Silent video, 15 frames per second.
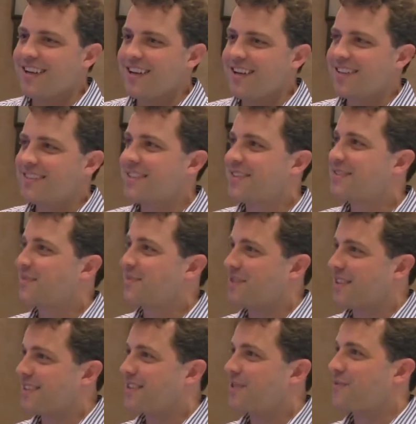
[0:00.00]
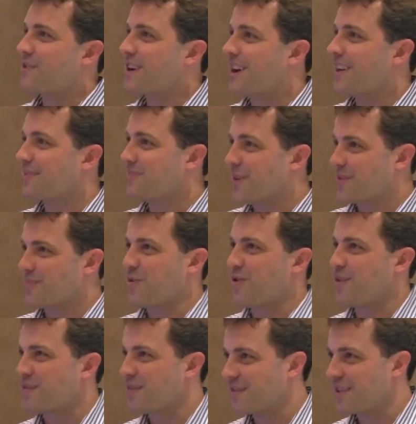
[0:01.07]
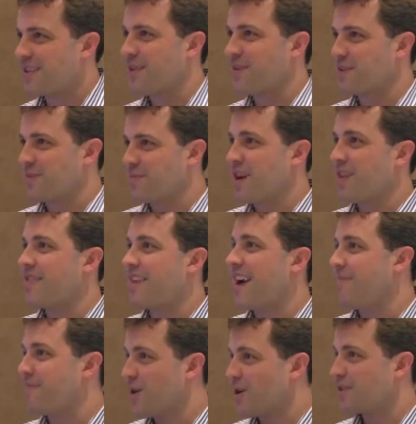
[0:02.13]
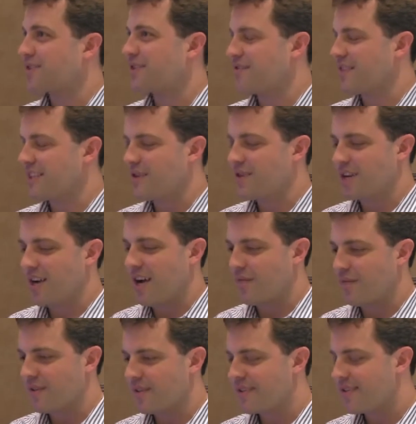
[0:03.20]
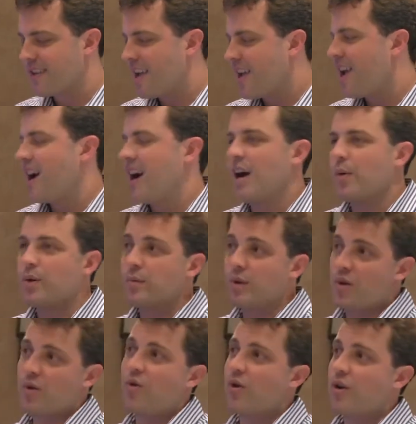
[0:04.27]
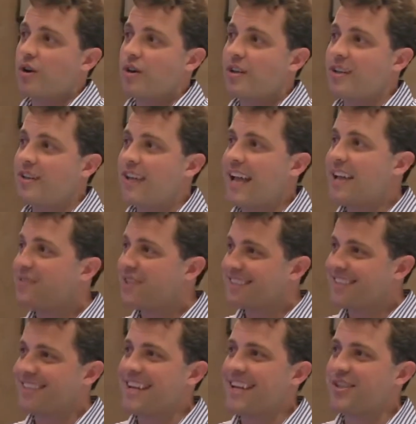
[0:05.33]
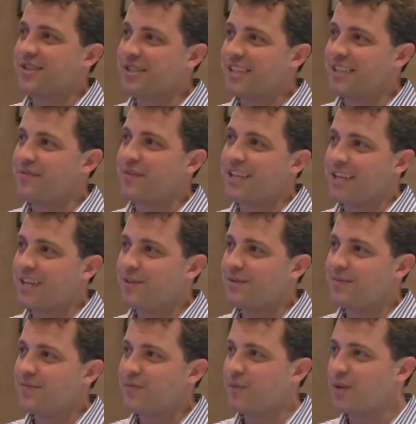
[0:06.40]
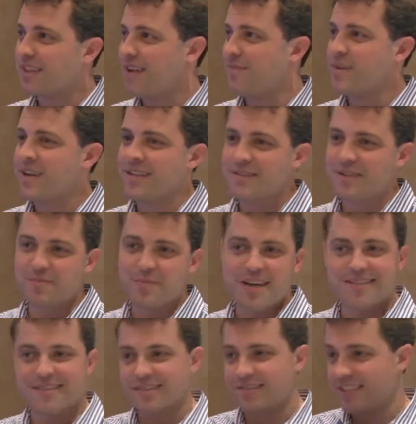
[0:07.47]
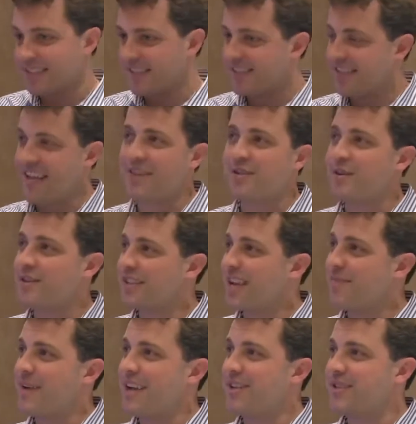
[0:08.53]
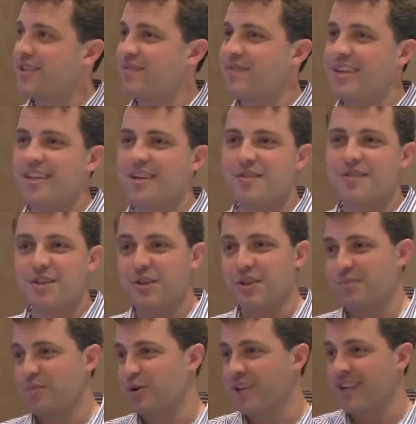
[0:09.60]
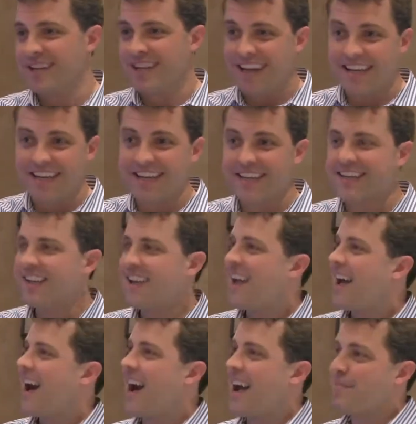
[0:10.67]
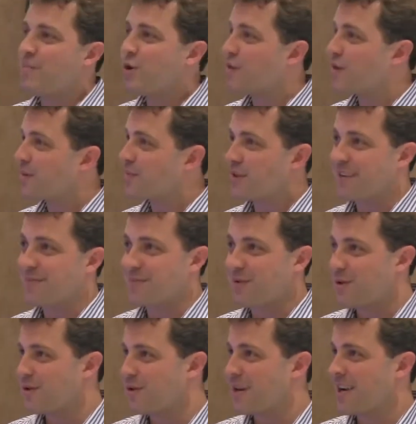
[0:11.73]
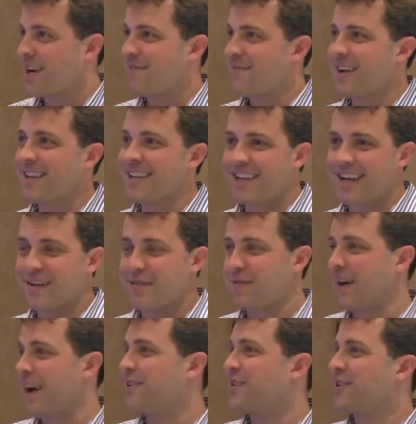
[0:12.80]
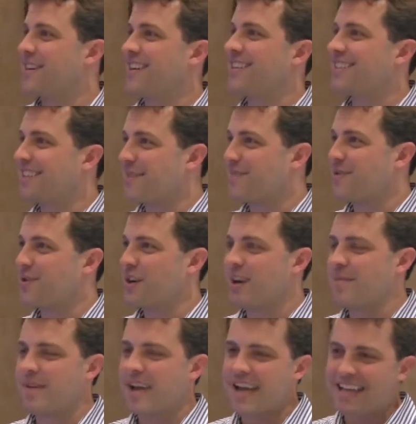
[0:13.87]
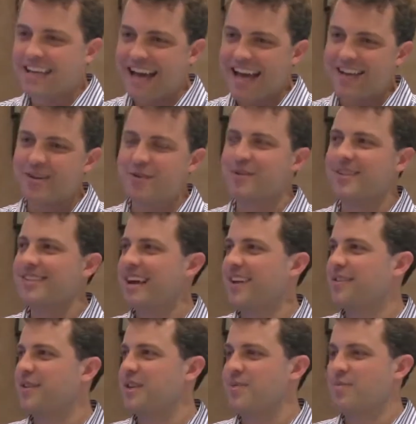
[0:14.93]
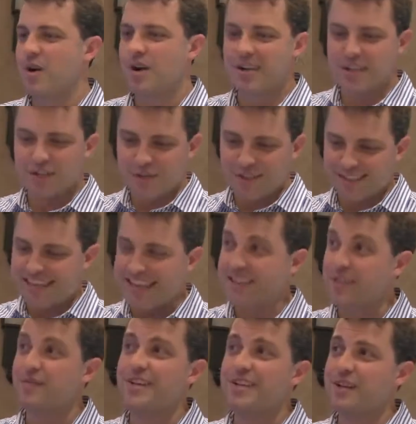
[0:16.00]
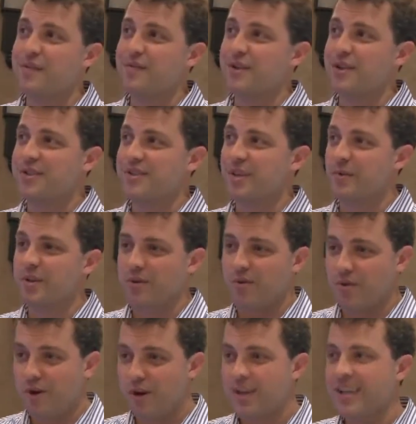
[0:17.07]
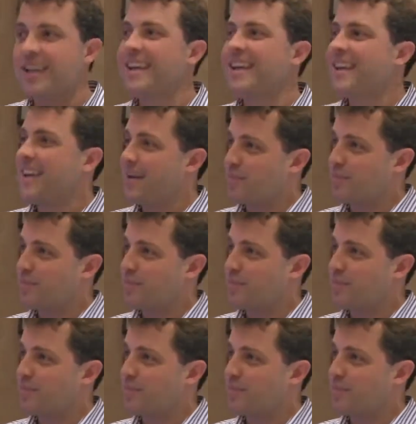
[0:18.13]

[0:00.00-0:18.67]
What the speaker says: systems that don't cost much more than $50 a month at most to video conference. We record AVCHD video. What that means is basically standard type HD video that you can put into any iMovie type program, any kind of Final Cut type program, any editor that's out there in the market. You can take the video footage that you record and